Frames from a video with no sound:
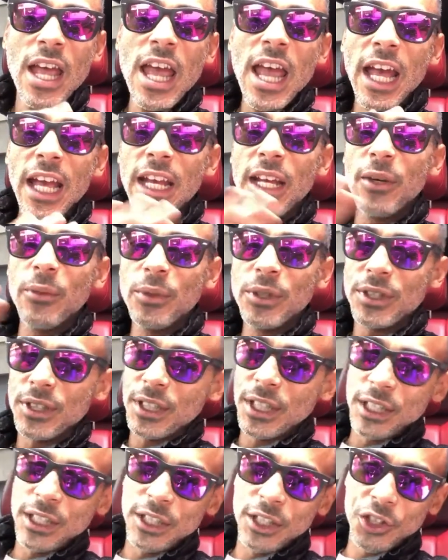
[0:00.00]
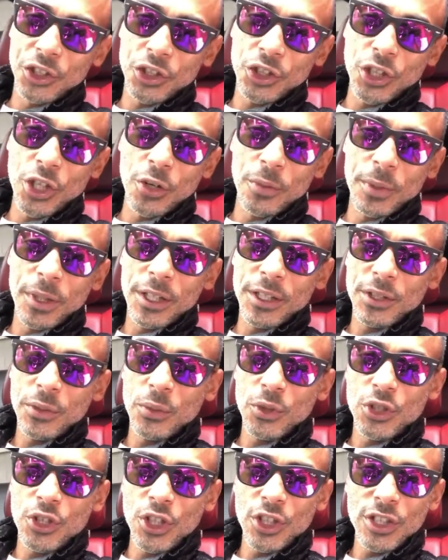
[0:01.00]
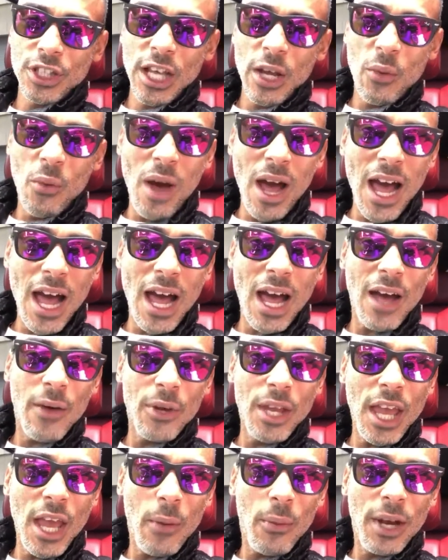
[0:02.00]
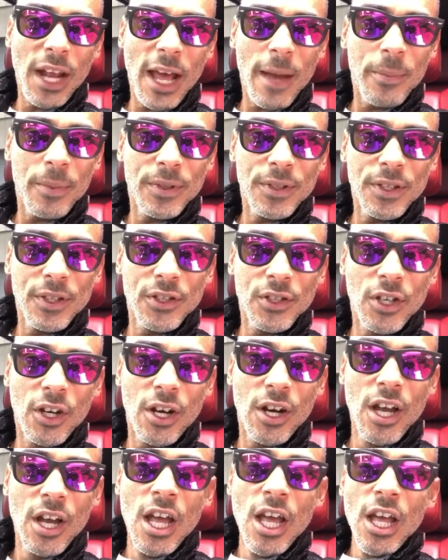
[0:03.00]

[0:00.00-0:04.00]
and it was stealing the show because it was just like, wow, yeah, what happened to this car?